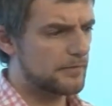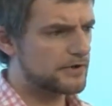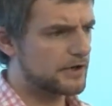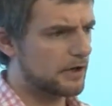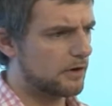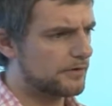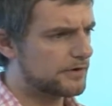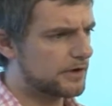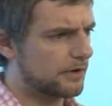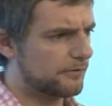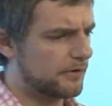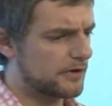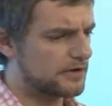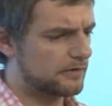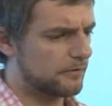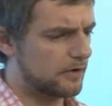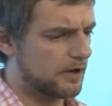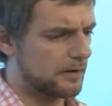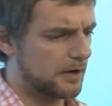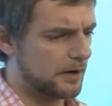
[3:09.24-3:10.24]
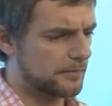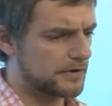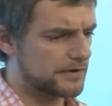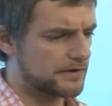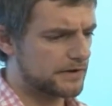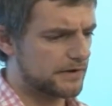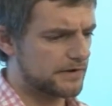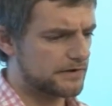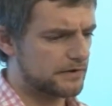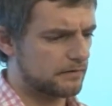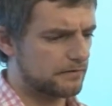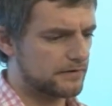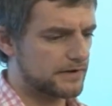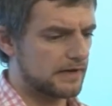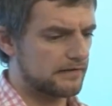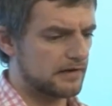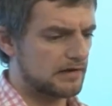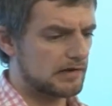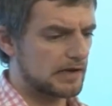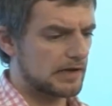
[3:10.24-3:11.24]
So first of all, I'm just going to sort of
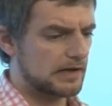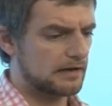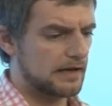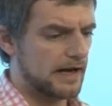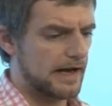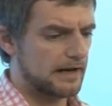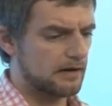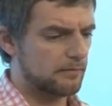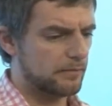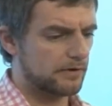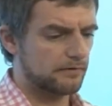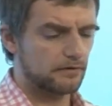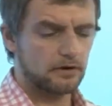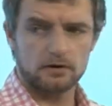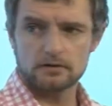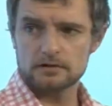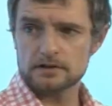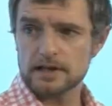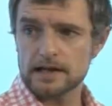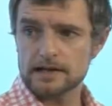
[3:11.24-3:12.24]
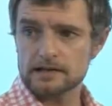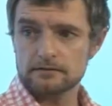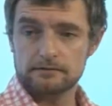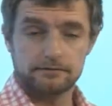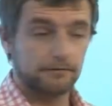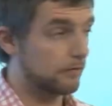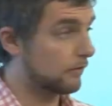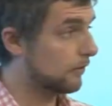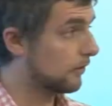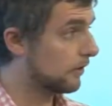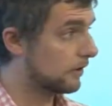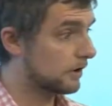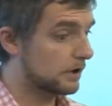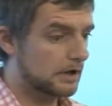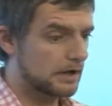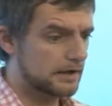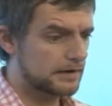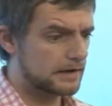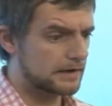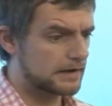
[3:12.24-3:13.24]
set the scene and a bit of context for
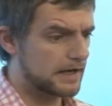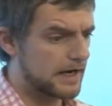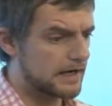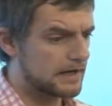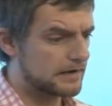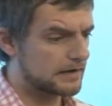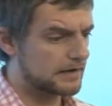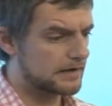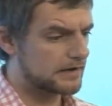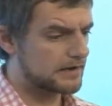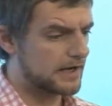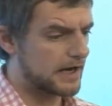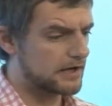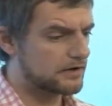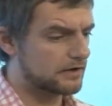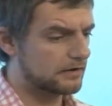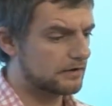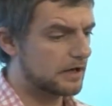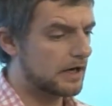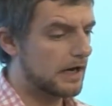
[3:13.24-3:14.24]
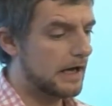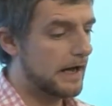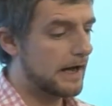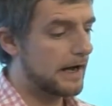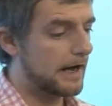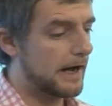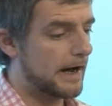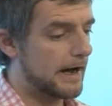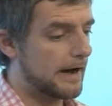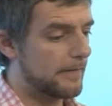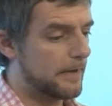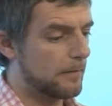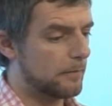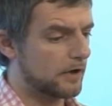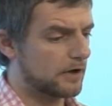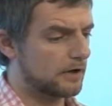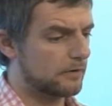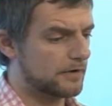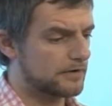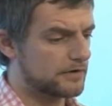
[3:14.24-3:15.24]
today's session. Then
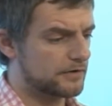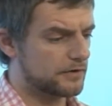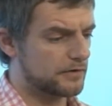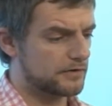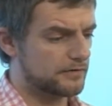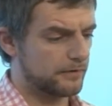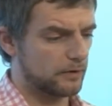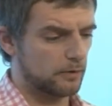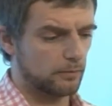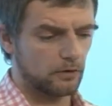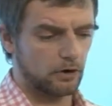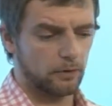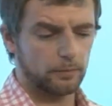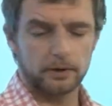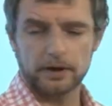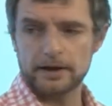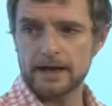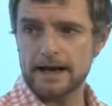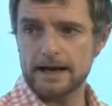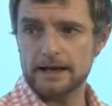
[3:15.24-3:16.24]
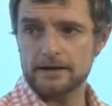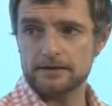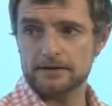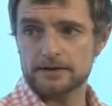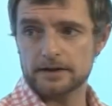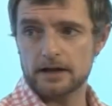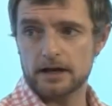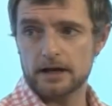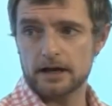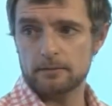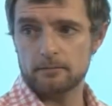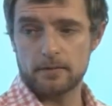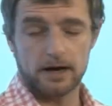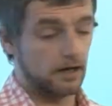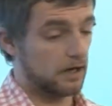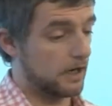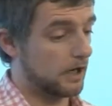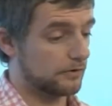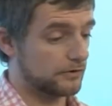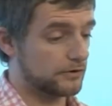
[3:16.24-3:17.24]
we're going to introduce Phil properly, and
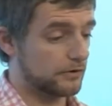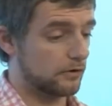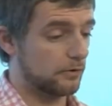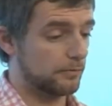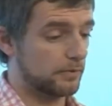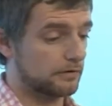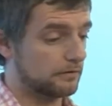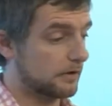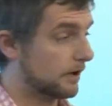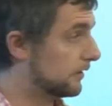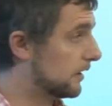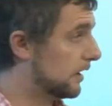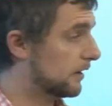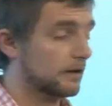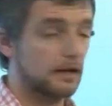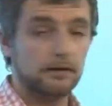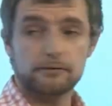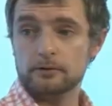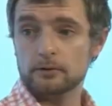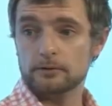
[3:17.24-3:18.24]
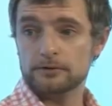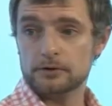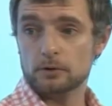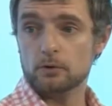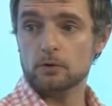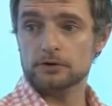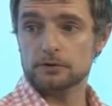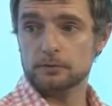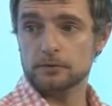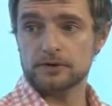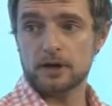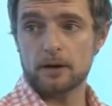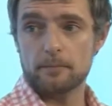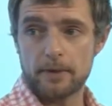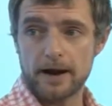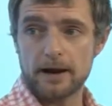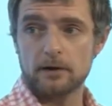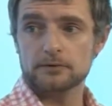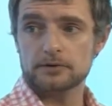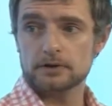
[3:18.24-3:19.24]
I'll shut up and let Phil talk to us
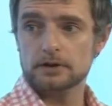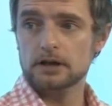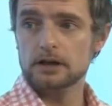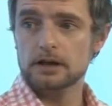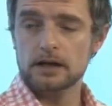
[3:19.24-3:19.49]
about